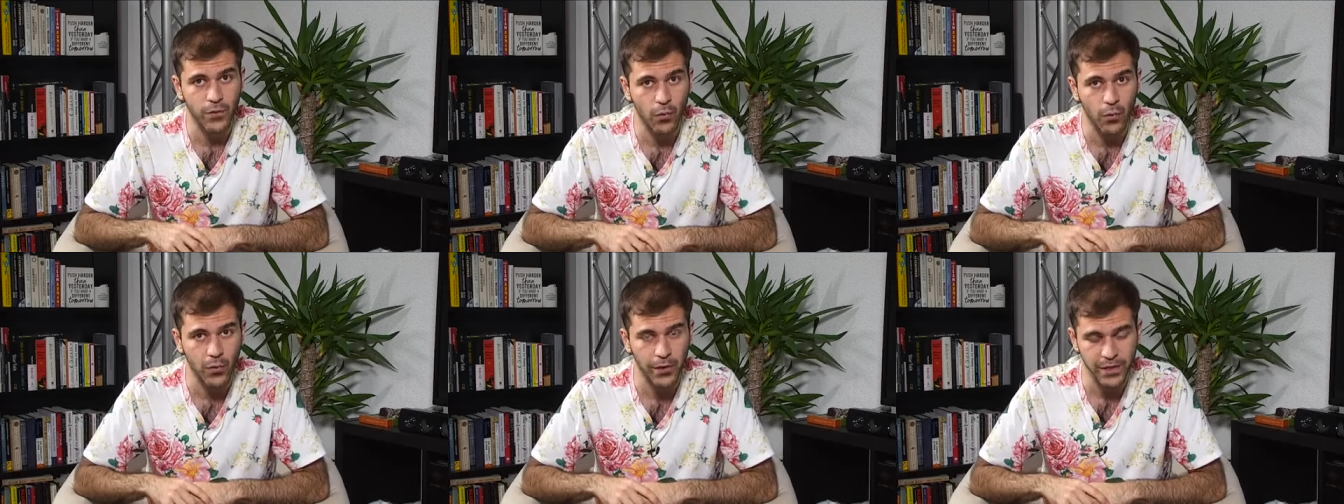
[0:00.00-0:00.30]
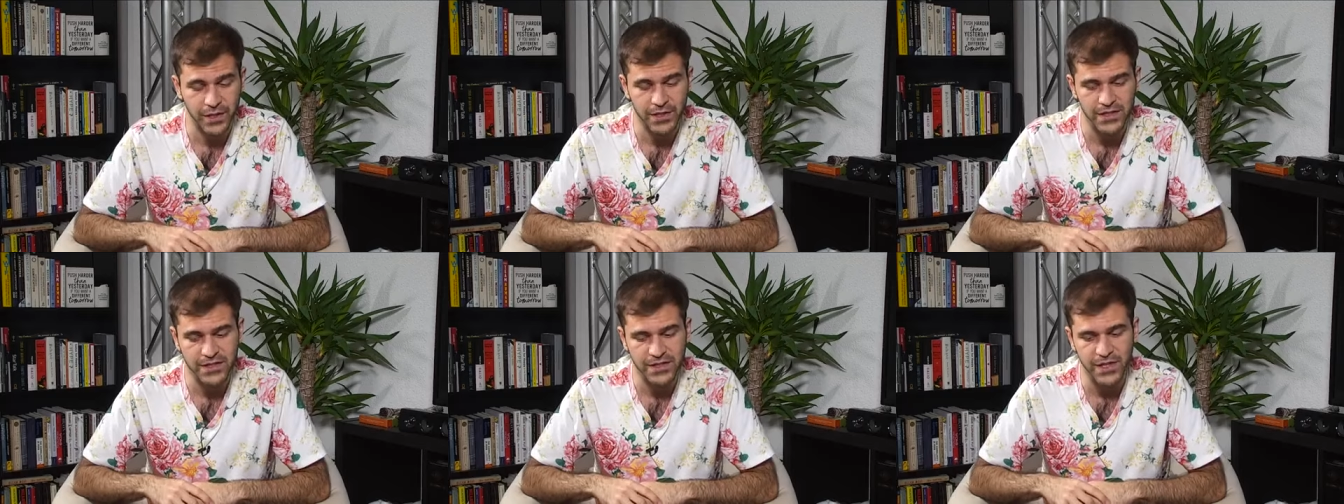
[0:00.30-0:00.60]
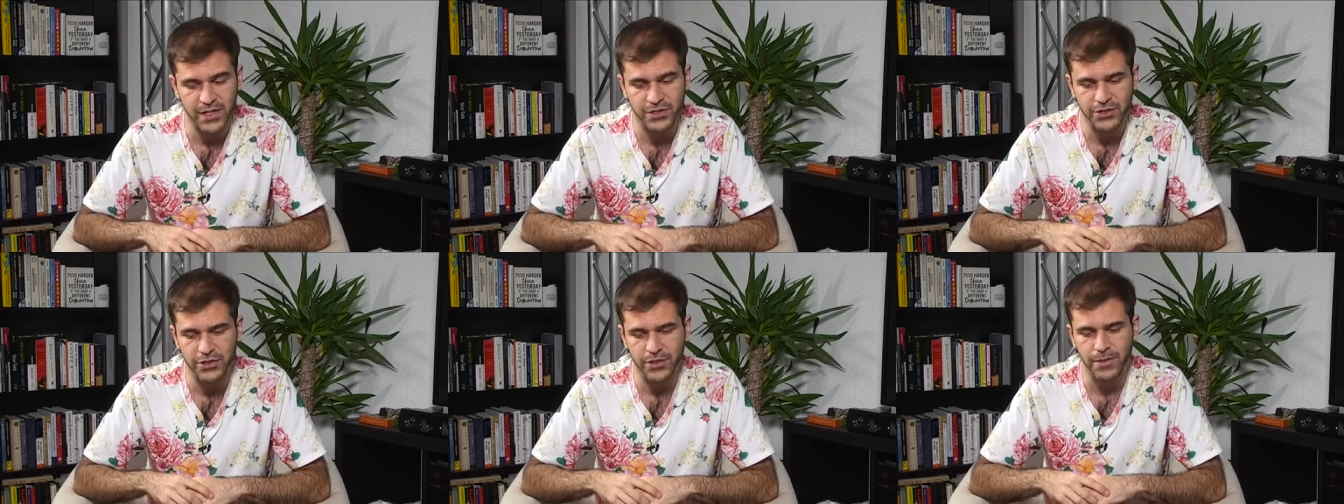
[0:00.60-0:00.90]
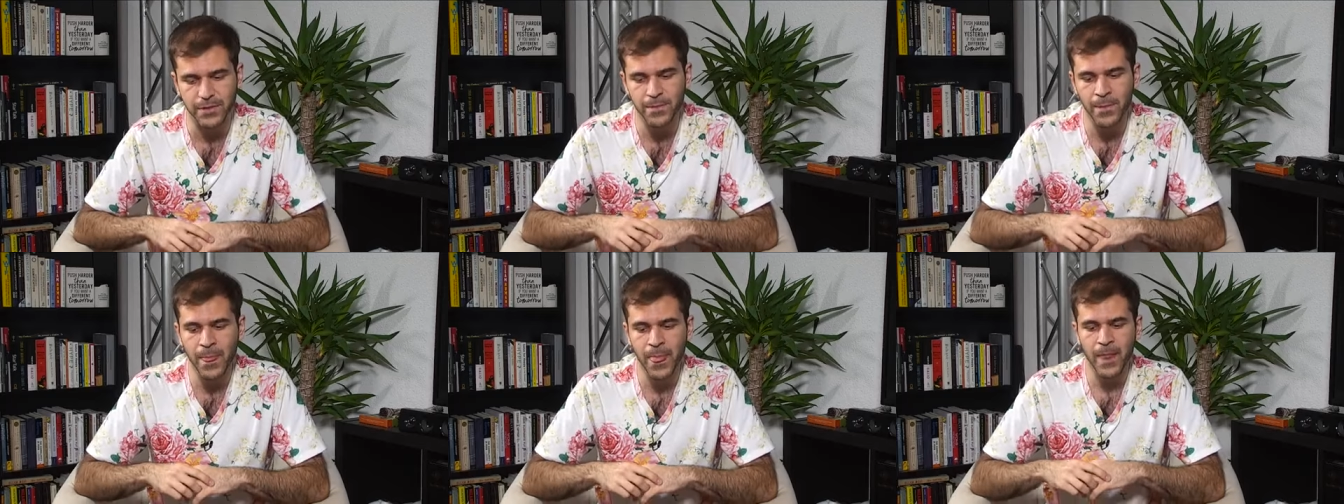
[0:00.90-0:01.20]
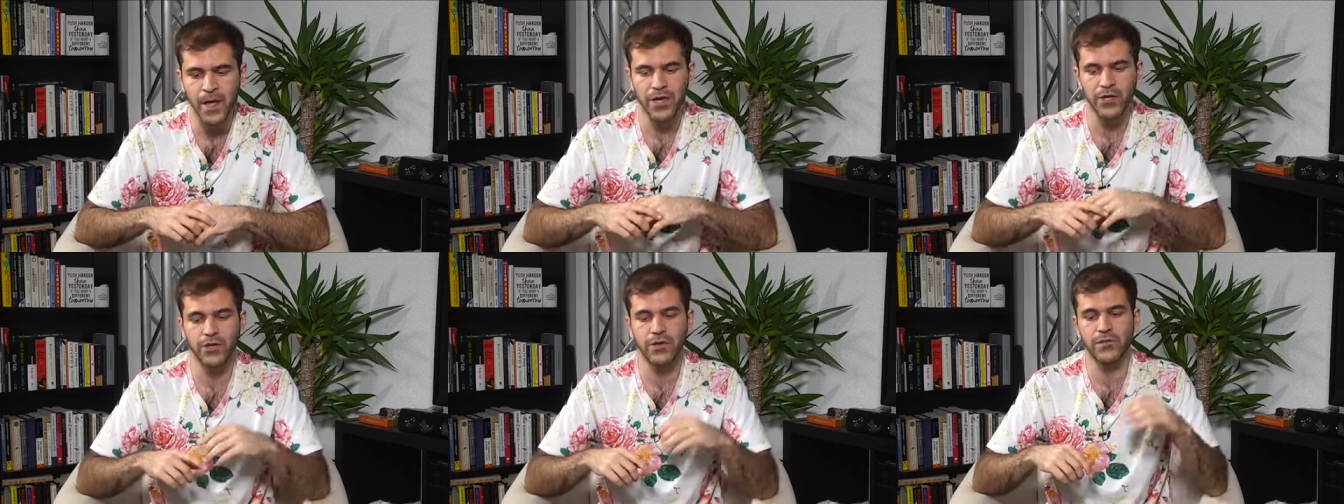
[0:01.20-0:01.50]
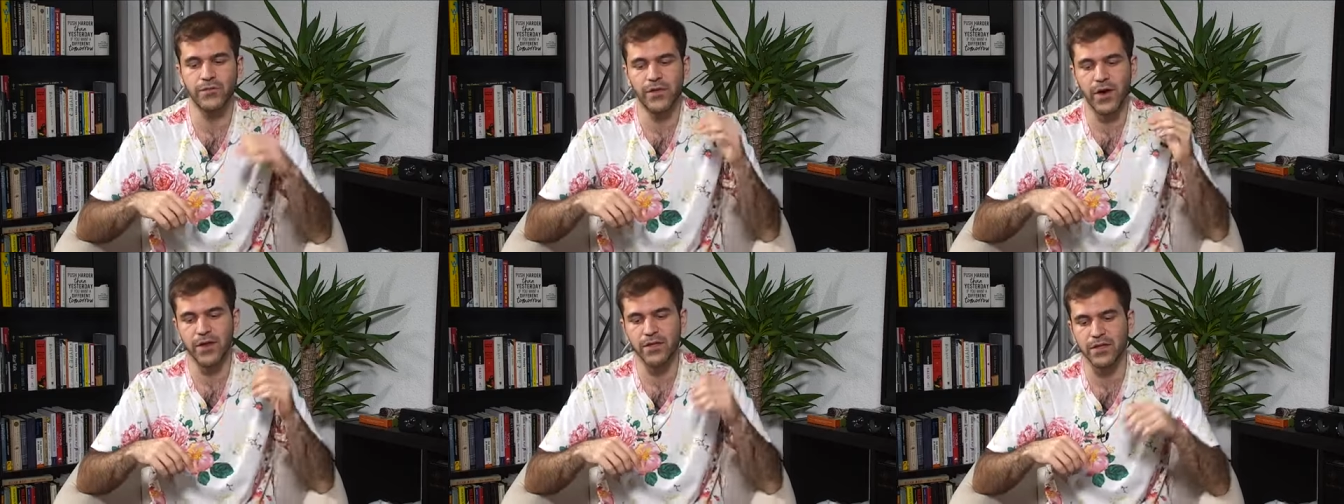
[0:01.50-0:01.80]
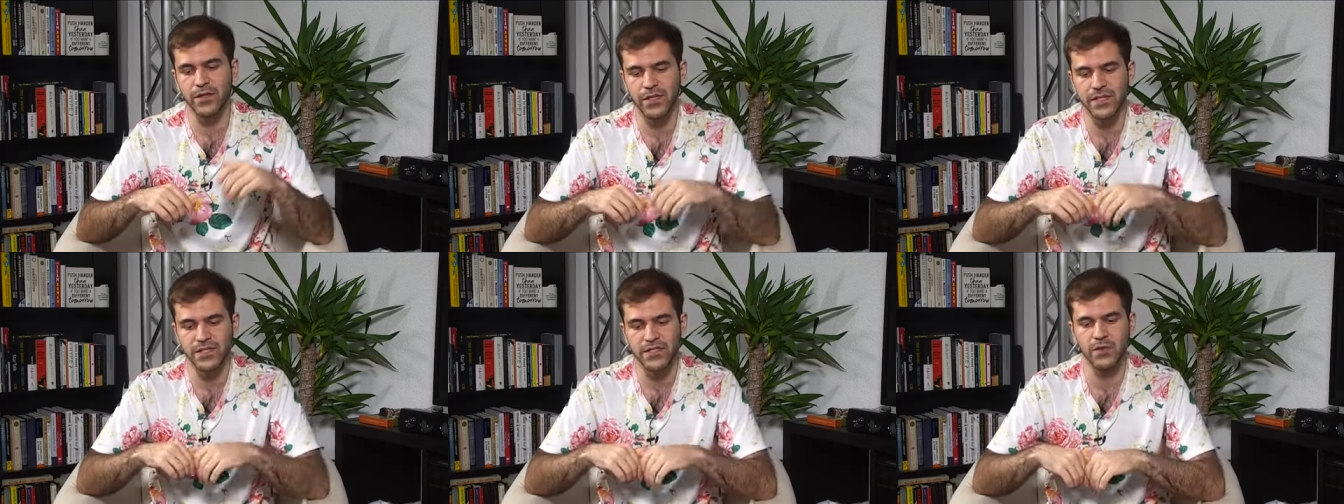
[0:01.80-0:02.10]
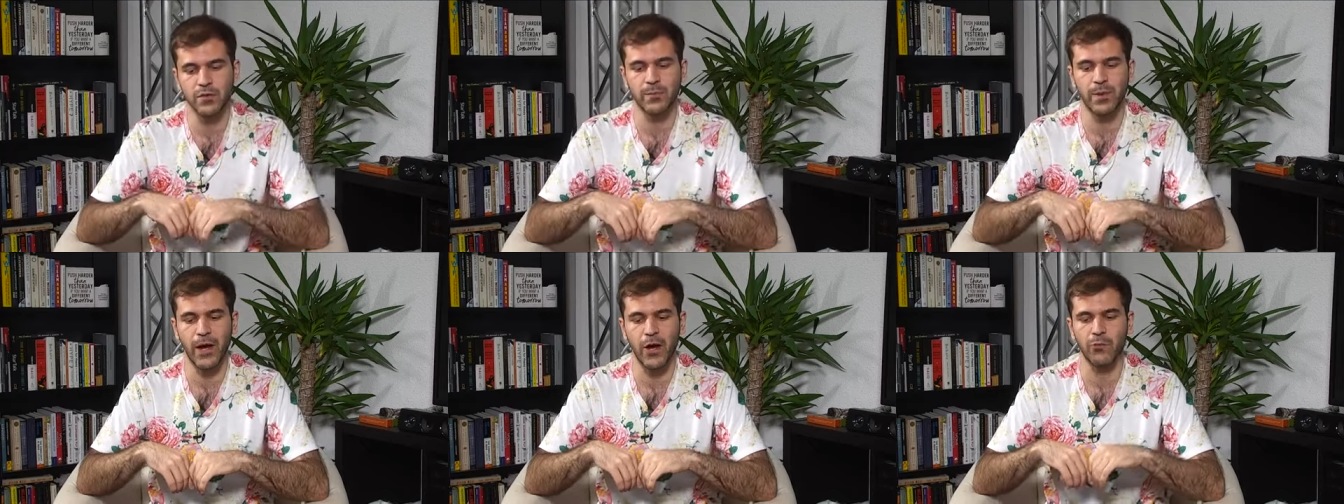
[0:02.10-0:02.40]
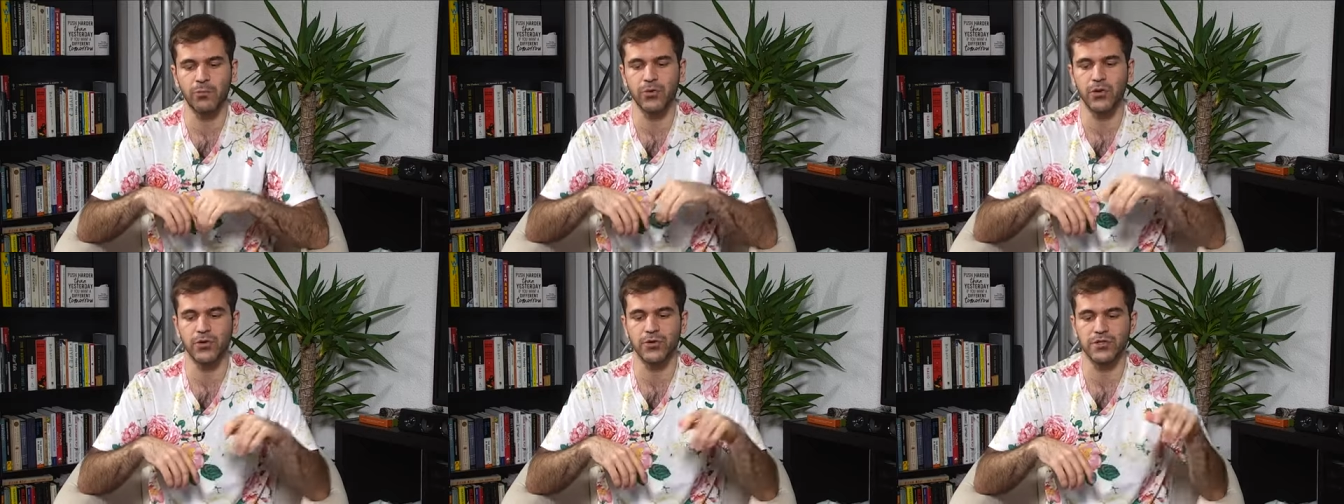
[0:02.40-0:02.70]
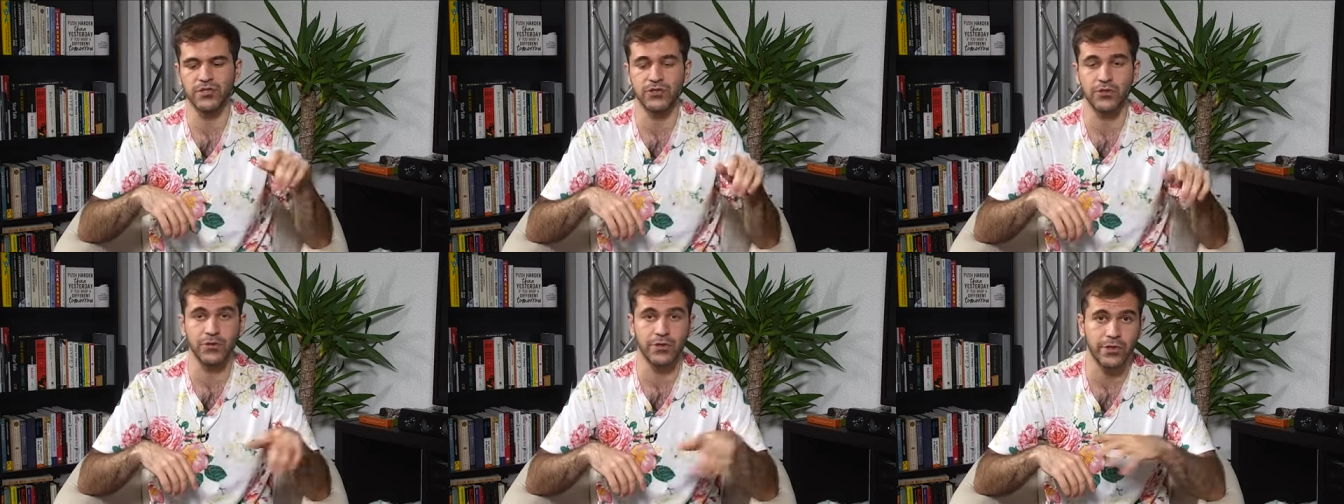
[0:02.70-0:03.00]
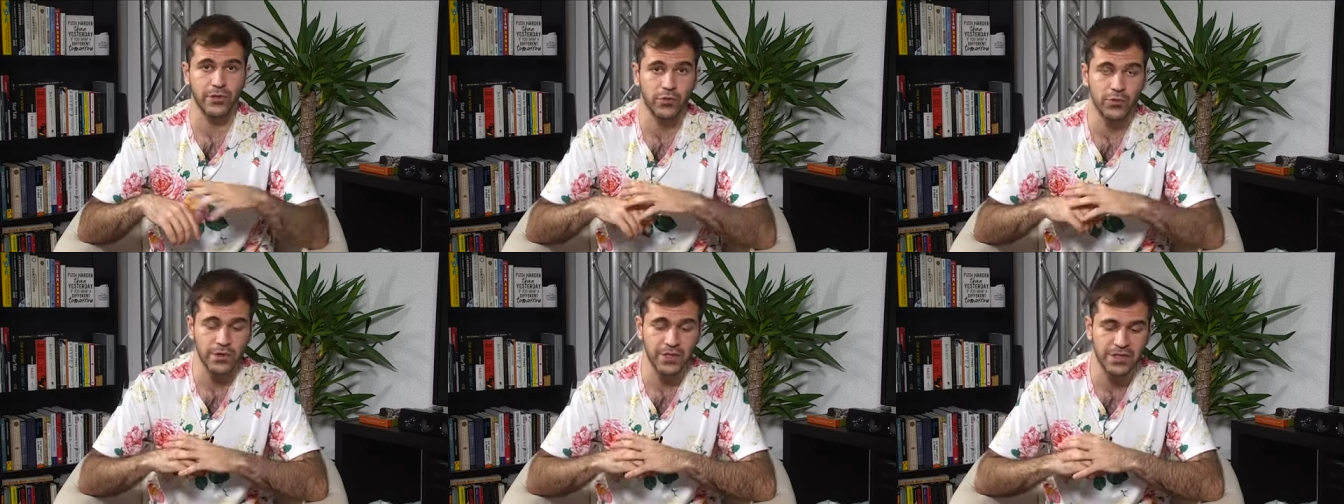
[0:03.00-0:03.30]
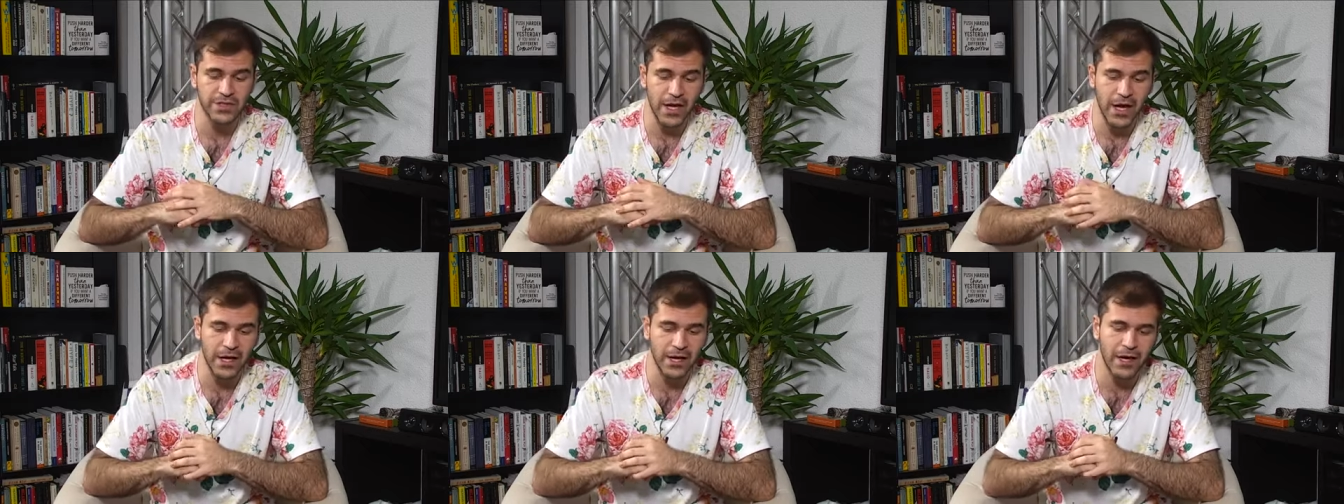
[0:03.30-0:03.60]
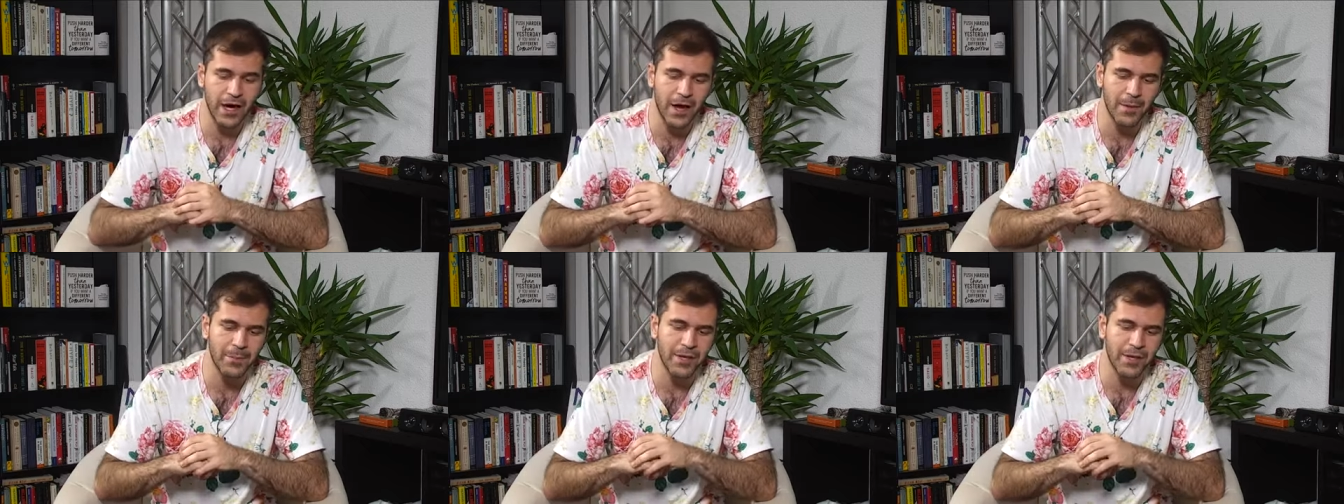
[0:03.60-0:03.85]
organization. And you can find the links in the bio below to sterlingcooley.com